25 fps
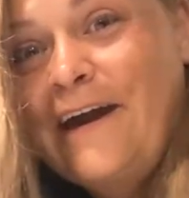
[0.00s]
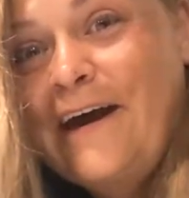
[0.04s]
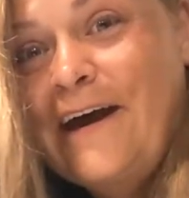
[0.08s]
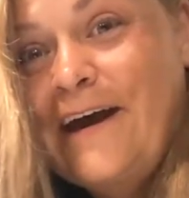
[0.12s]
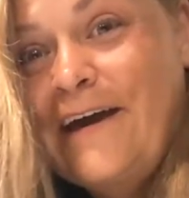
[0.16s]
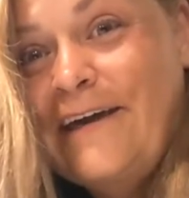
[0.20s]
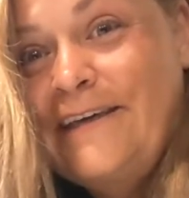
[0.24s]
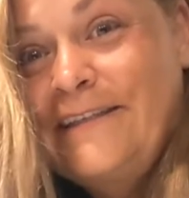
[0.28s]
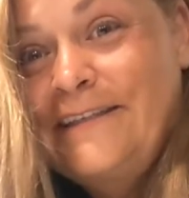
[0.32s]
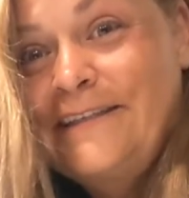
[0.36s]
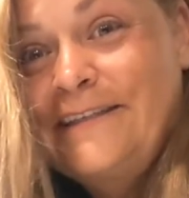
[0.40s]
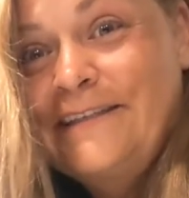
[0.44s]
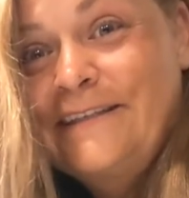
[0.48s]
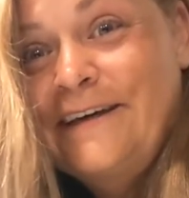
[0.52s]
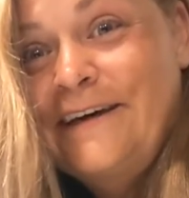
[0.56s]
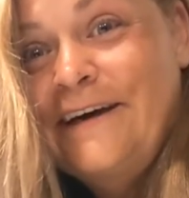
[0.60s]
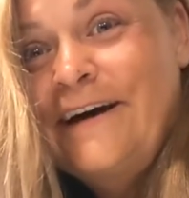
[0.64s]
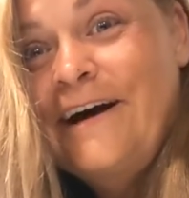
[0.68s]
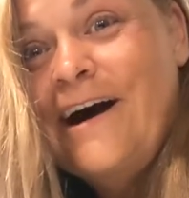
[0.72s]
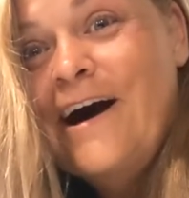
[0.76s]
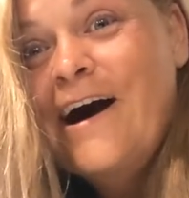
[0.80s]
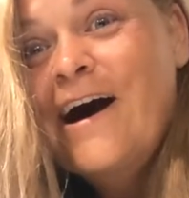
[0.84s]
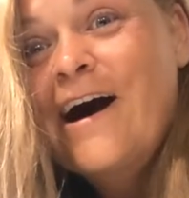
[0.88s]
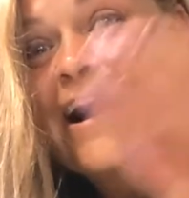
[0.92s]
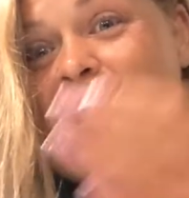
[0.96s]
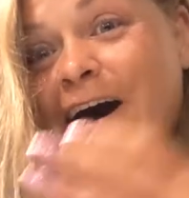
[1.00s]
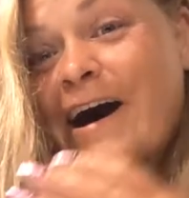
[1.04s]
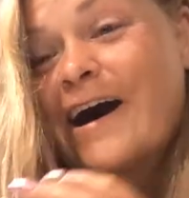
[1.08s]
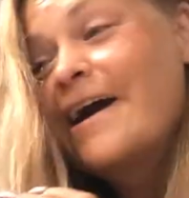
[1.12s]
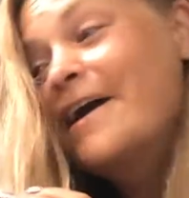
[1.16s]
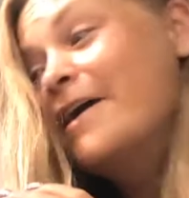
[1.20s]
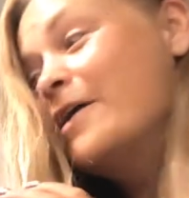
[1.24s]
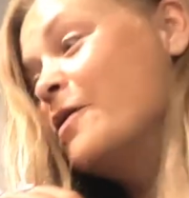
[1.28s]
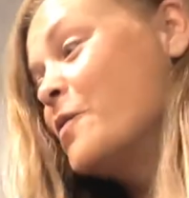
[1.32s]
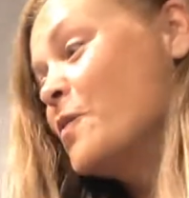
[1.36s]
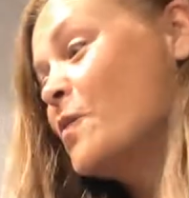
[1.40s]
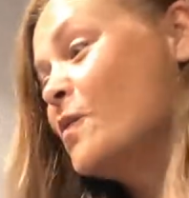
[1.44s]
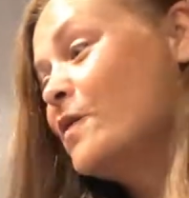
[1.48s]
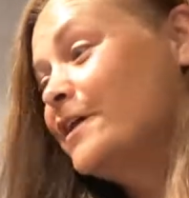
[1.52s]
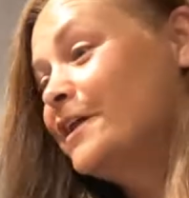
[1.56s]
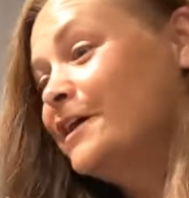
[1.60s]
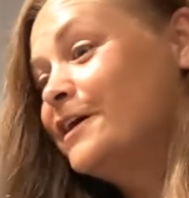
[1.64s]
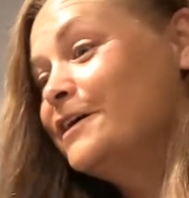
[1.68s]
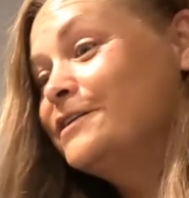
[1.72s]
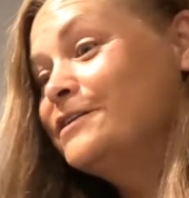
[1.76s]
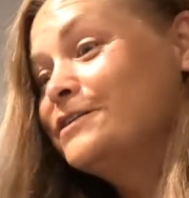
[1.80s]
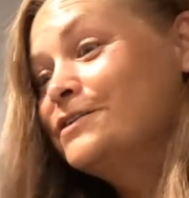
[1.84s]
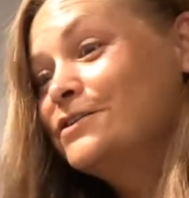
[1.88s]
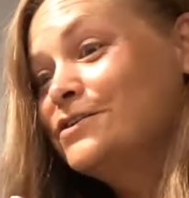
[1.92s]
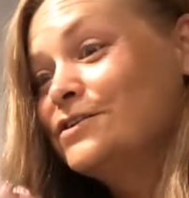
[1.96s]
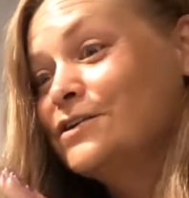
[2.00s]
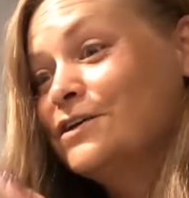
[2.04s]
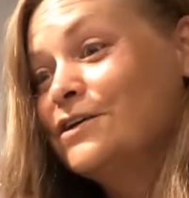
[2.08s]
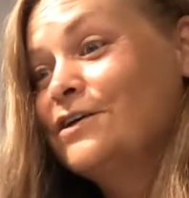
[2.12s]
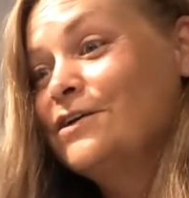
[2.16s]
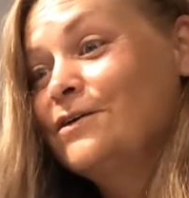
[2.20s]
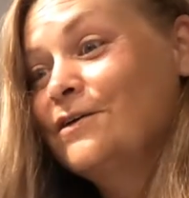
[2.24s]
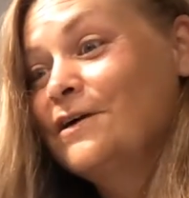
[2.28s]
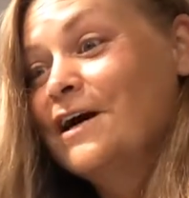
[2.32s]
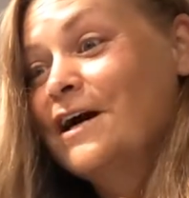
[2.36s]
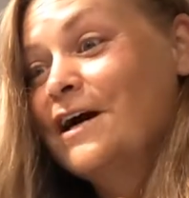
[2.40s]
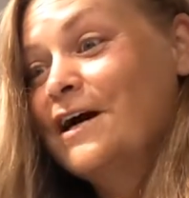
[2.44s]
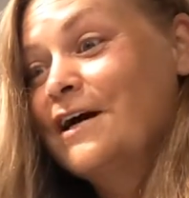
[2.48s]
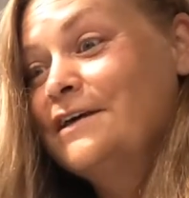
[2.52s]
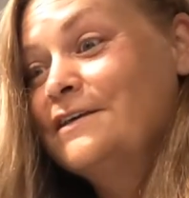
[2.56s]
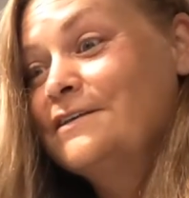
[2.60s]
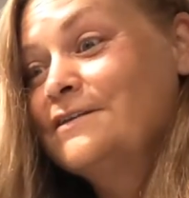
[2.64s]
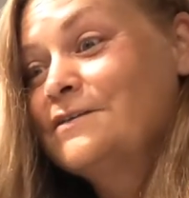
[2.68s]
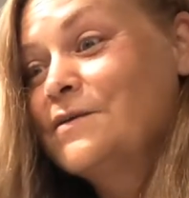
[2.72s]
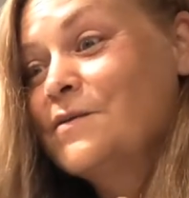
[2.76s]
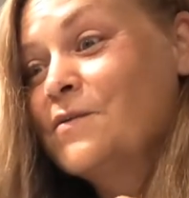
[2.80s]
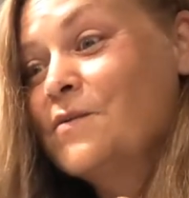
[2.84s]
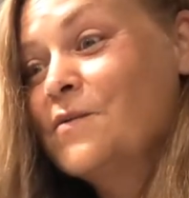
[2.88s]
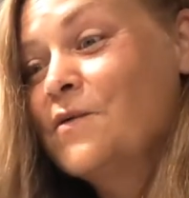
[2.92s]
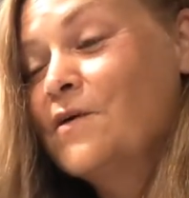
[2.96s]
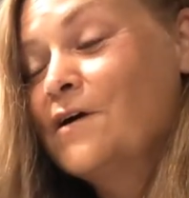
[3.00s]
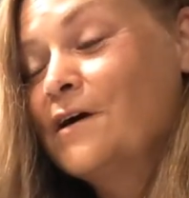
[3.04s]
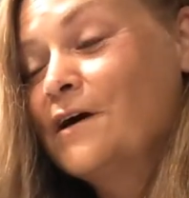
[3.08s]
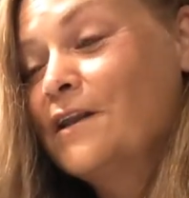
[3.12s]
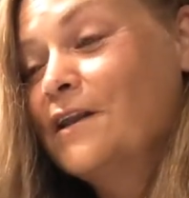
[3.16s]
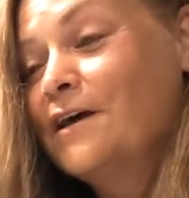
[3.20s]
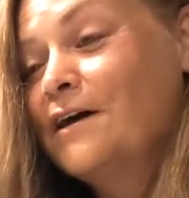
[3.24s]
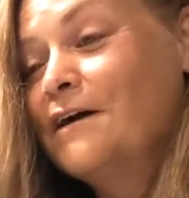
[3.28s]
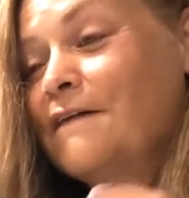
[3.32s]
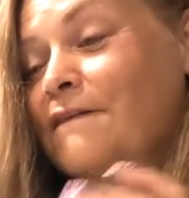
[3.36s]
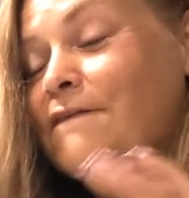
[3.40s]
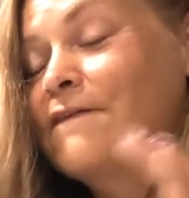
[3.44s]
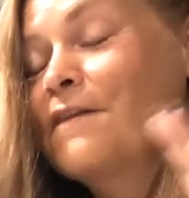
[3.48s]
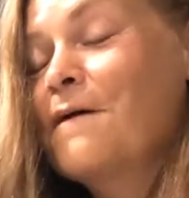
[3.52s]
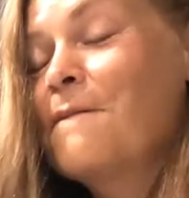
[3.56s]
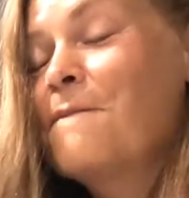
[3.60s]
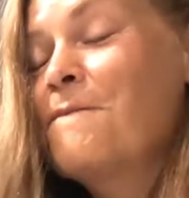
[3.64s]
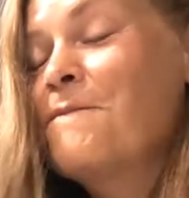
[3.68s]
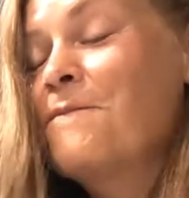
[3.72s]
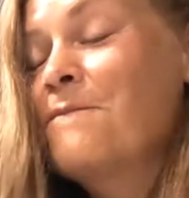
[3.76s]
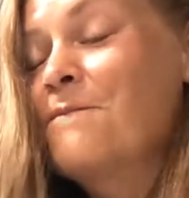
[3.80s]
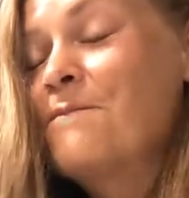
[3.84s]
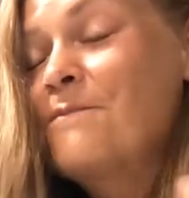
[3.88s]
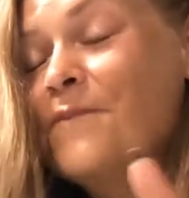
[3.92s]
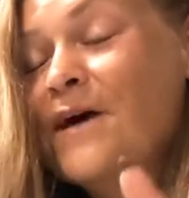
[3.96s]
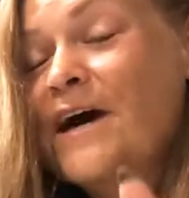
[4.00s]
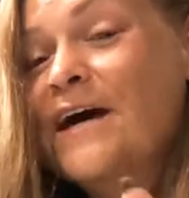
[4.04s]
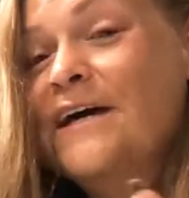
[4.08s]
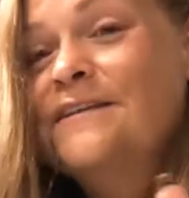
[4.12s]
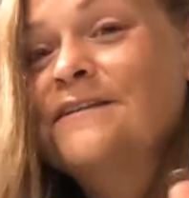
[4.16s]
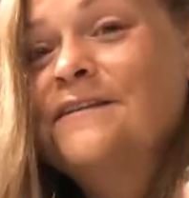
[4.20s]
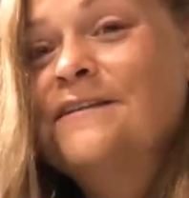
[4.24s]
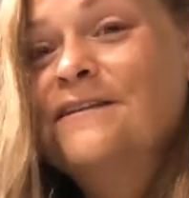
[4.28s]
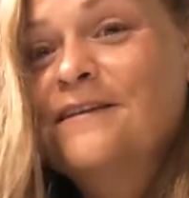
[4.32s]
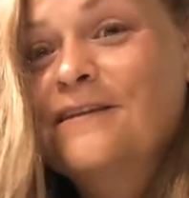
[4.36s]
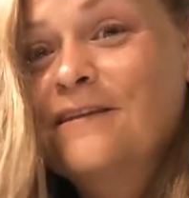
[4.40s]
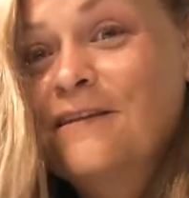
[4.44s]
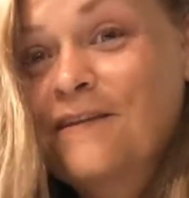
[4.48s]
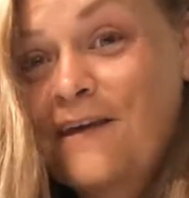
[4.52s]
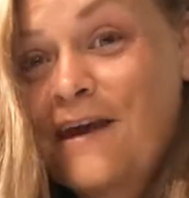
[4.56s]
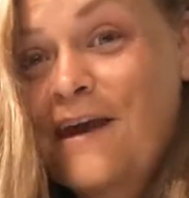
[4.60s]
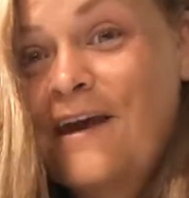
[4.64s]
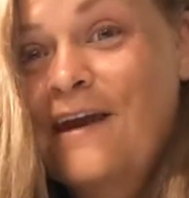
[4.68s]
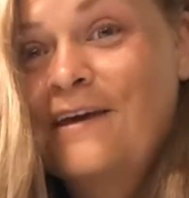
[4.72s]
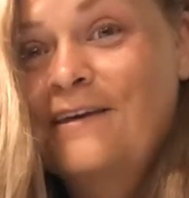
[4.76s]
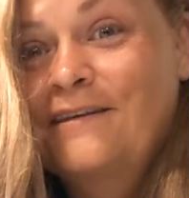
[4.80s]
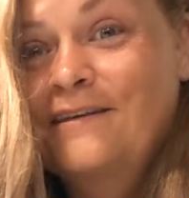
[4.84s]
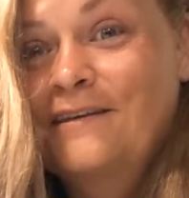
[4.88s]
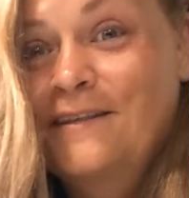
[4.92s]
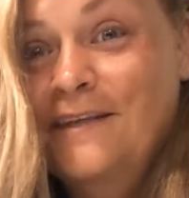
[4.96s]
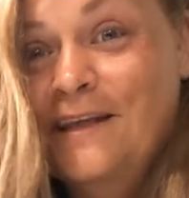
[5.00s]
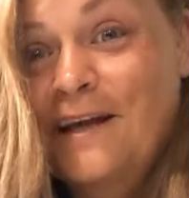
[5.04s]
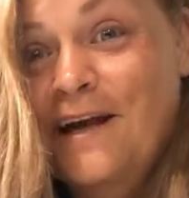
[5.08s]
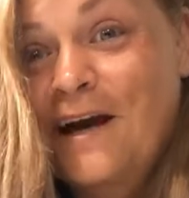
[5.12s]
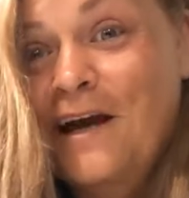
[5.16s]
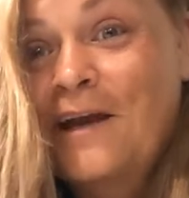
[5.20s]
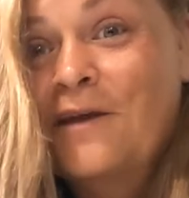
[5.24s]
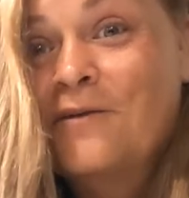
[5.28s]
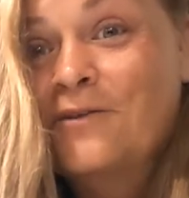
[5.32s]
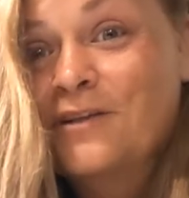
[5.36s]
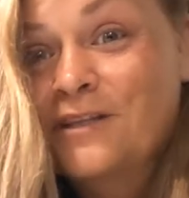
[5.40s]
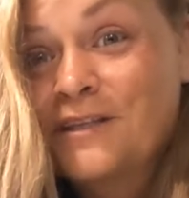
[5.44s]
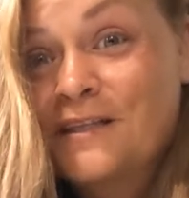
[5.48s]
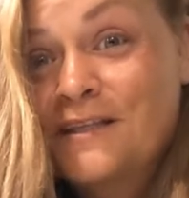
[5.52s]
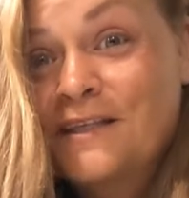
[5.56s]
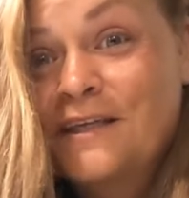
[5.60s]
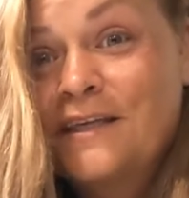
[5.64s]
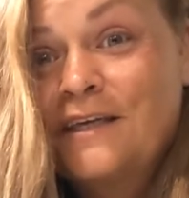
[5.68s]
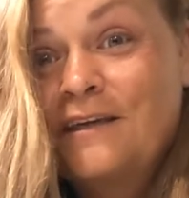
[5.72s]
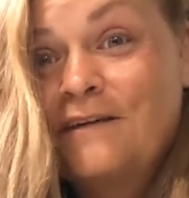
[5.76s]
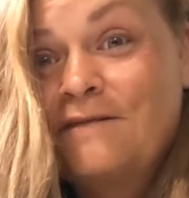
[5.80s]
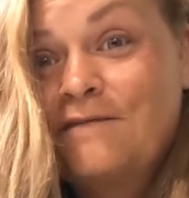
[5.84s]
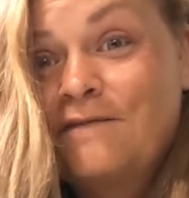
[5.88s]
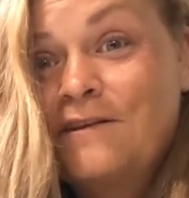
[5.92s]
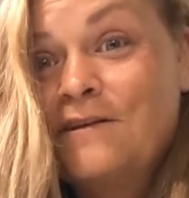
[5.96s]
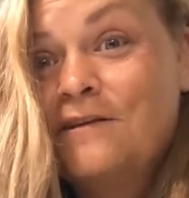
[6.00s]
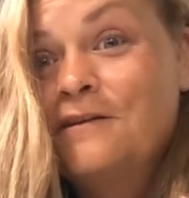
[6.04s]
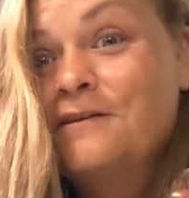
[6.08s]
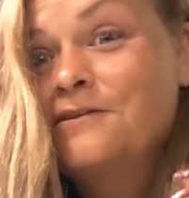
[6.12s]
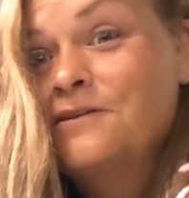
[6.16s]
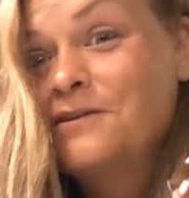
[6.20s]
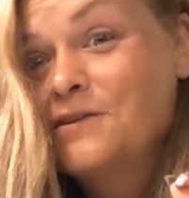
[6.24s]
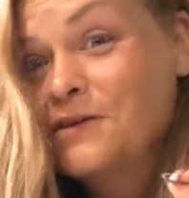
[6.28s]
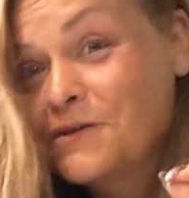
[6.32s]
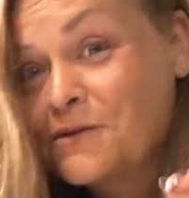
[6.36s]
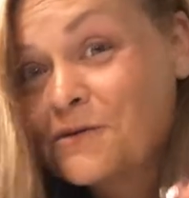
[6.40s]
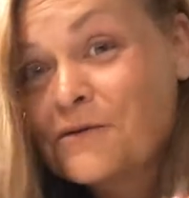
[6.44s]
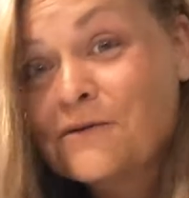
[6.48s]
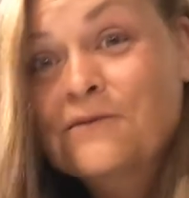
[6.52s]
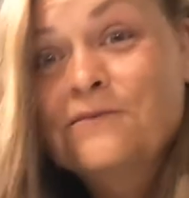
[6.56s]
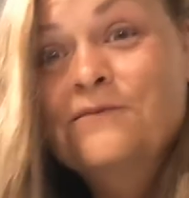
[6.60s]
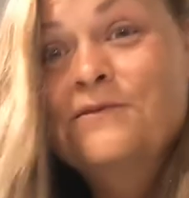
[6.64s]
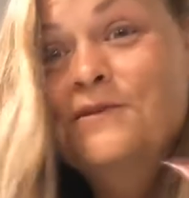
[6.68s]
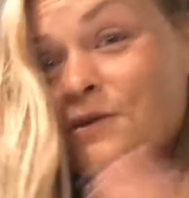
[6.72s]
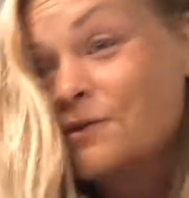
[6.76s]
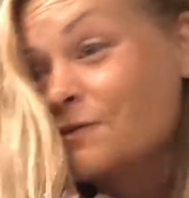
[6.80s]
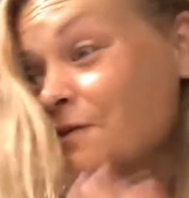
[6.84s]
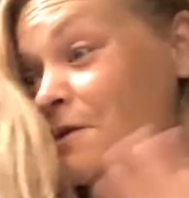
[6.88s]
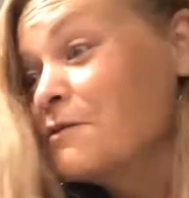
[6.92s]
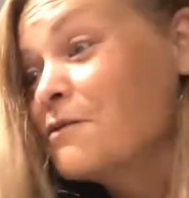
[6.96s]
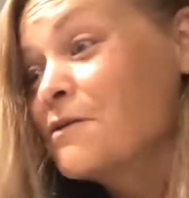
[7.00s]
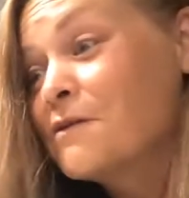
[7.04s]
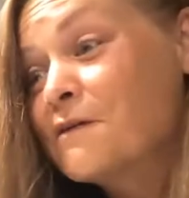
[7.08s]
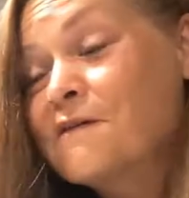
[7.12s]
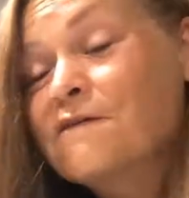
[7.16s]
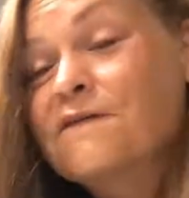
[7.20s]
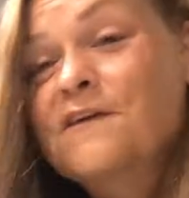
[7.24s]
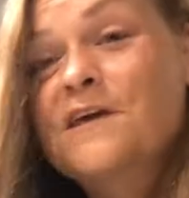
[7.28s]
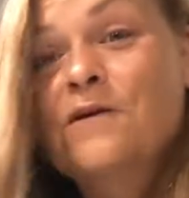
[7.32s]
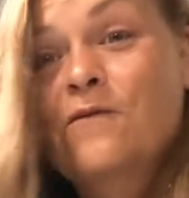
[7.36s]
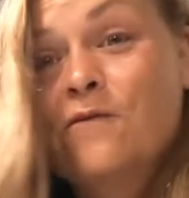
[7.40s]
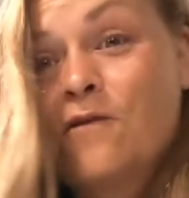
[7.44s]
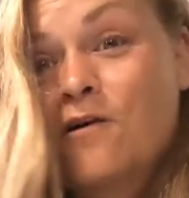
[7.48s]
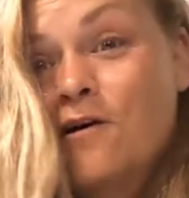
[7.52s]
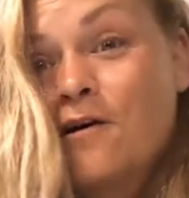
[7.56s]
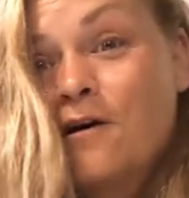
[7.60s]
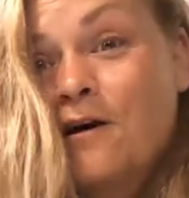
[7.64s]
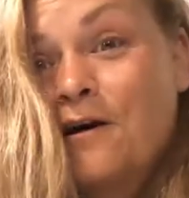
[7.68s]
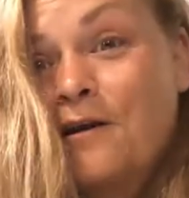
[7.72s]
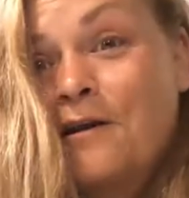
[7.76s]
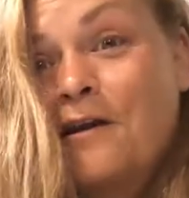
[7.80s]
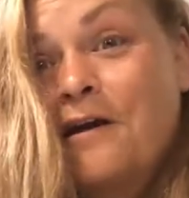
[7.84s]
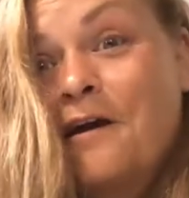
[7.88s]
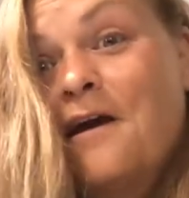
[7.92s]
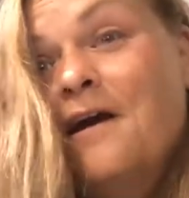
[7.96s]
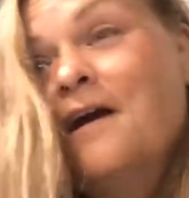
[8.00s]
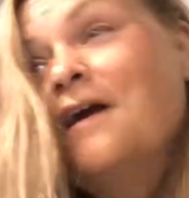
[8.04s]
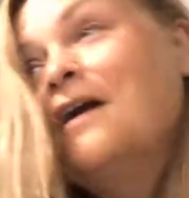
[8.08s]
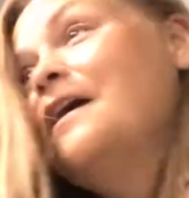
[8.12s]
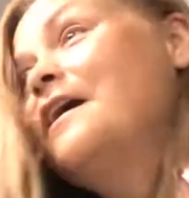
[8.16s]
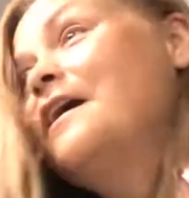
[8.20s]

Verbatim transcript: guys, I wanted to show you guys one of the best things that I received to do a review on,